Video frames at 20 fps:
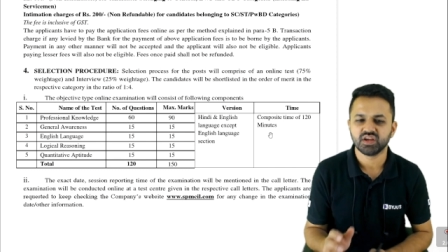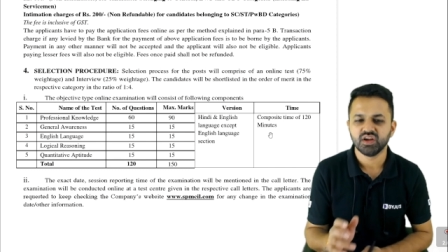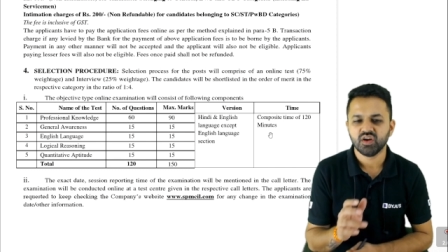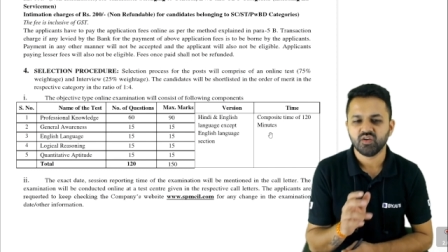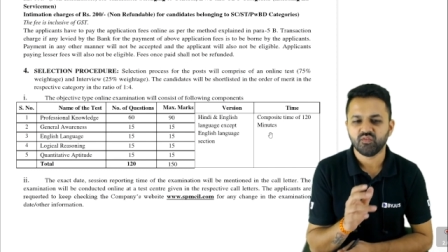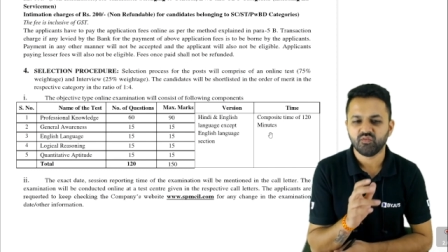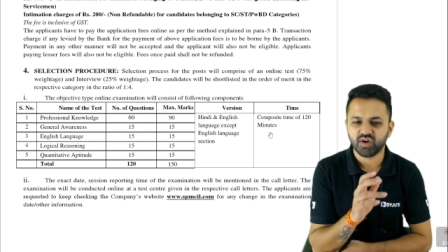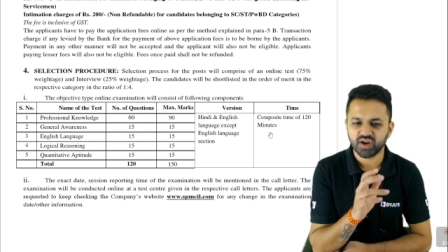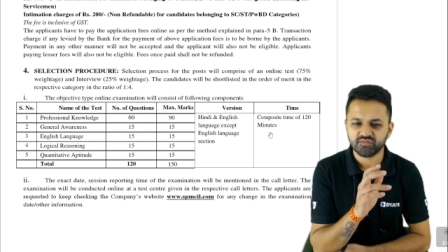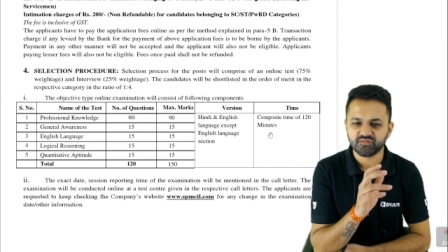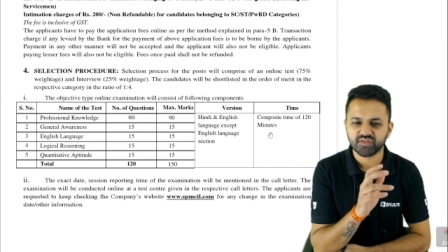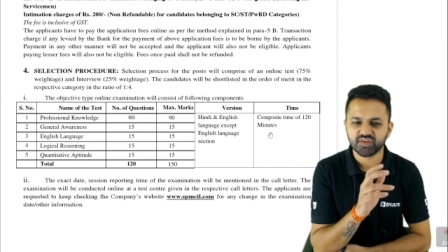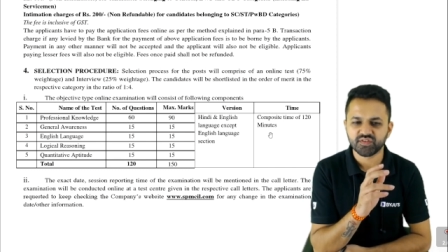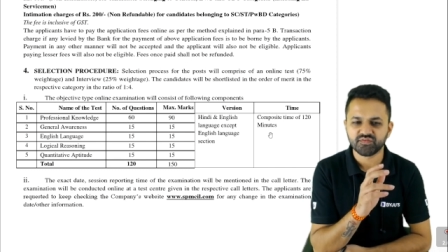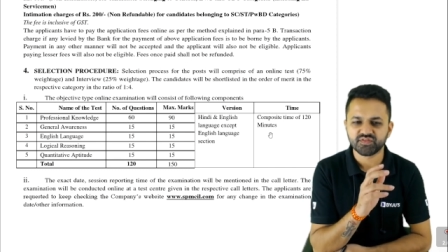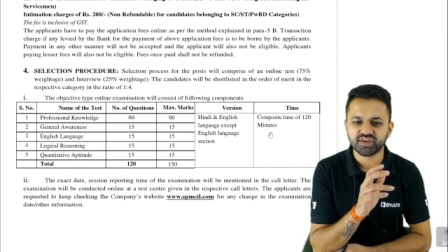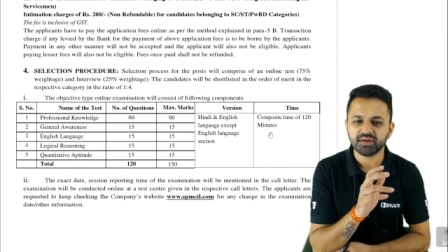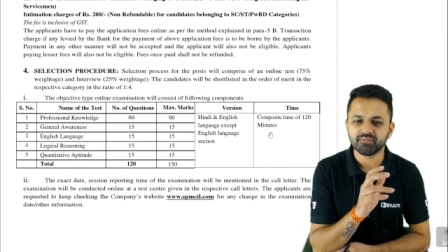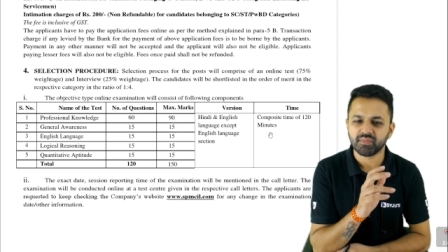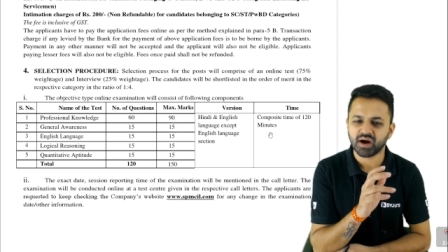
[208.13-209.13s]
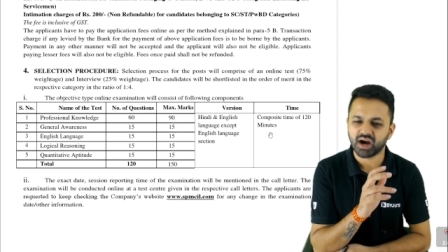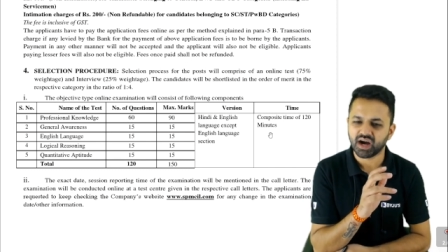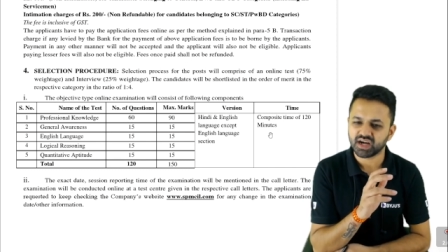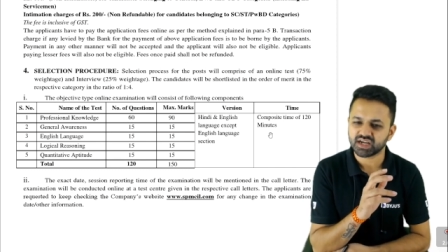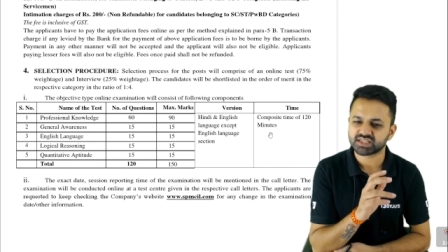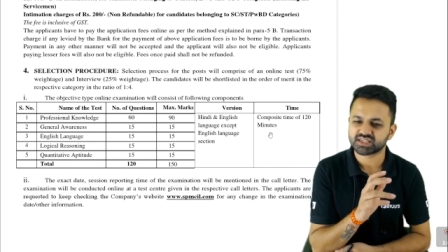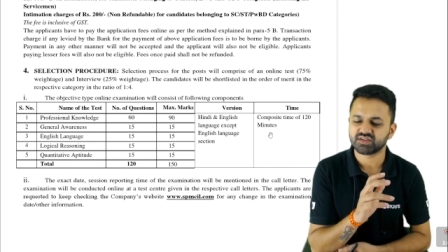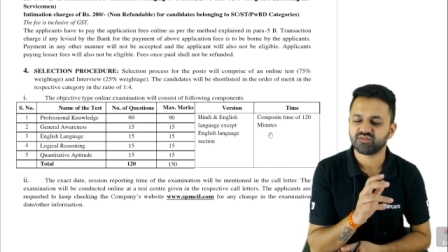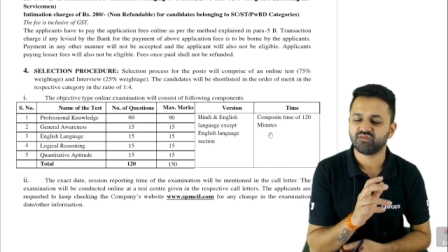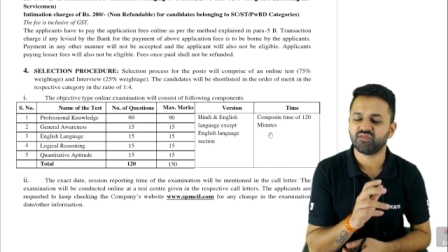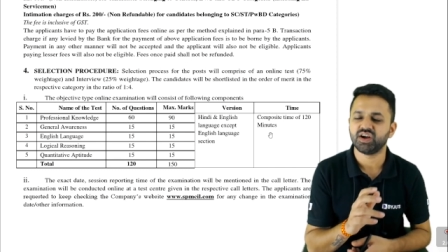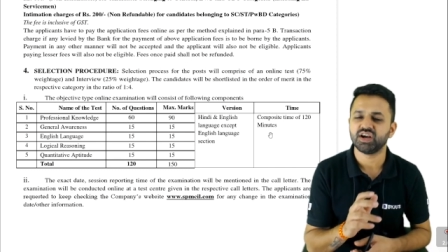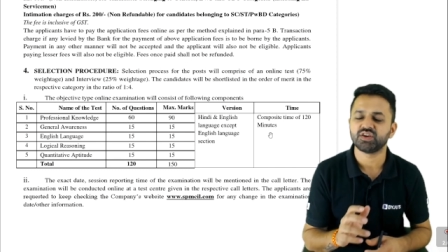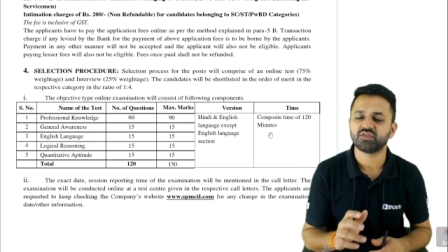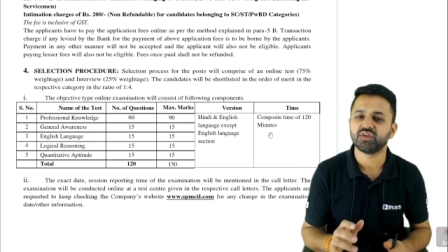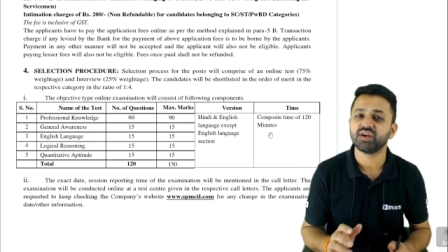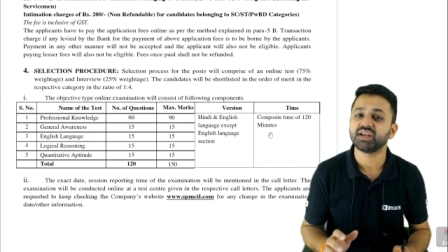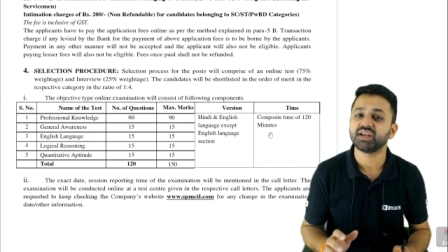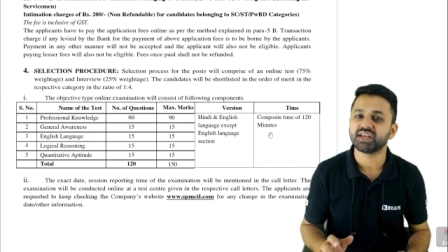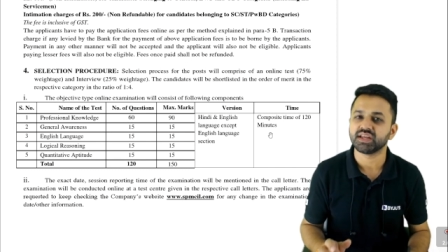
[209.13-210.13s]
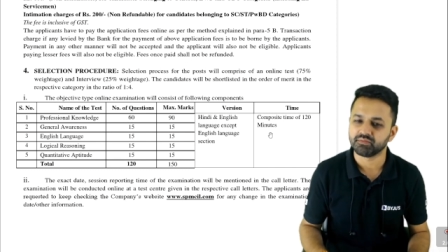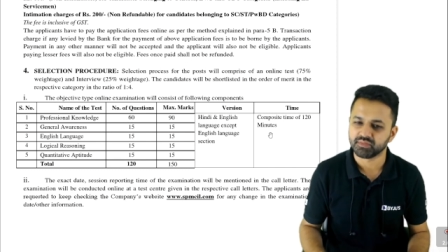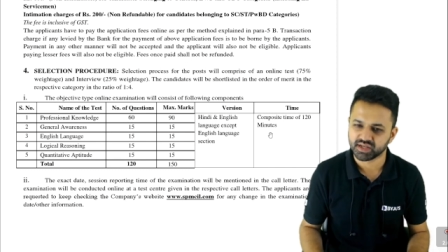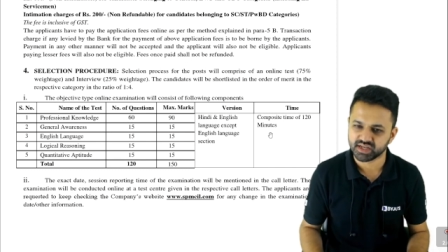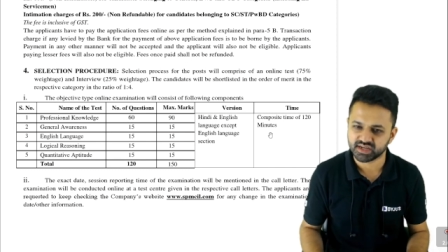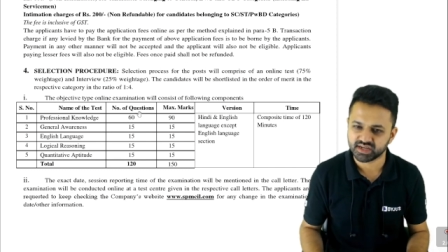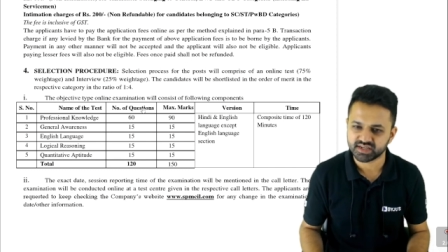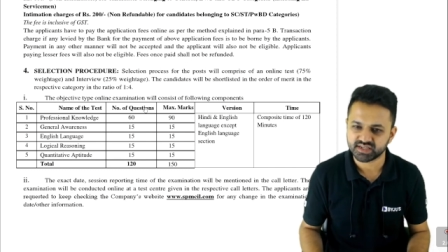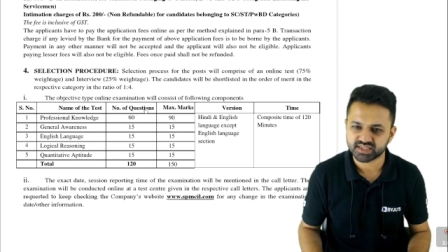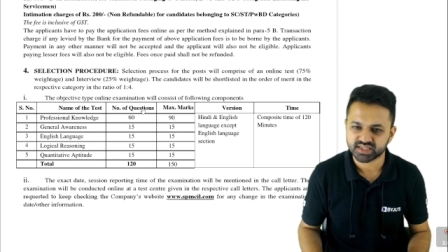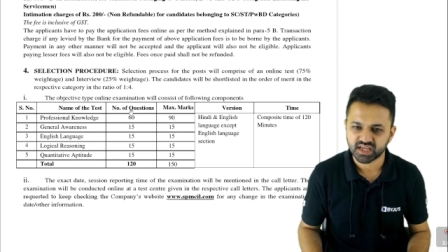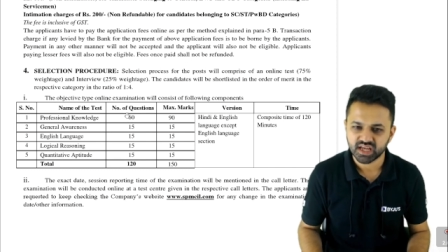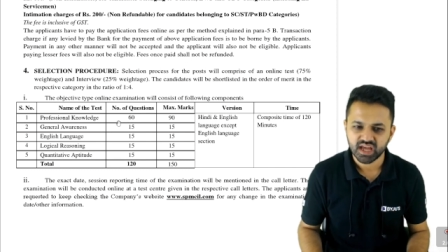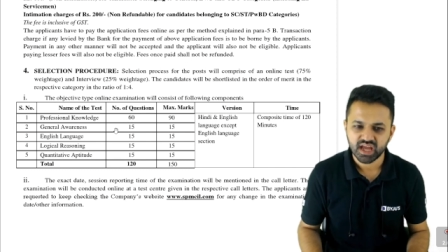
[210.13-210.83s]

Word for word: 150 marks 120 minutes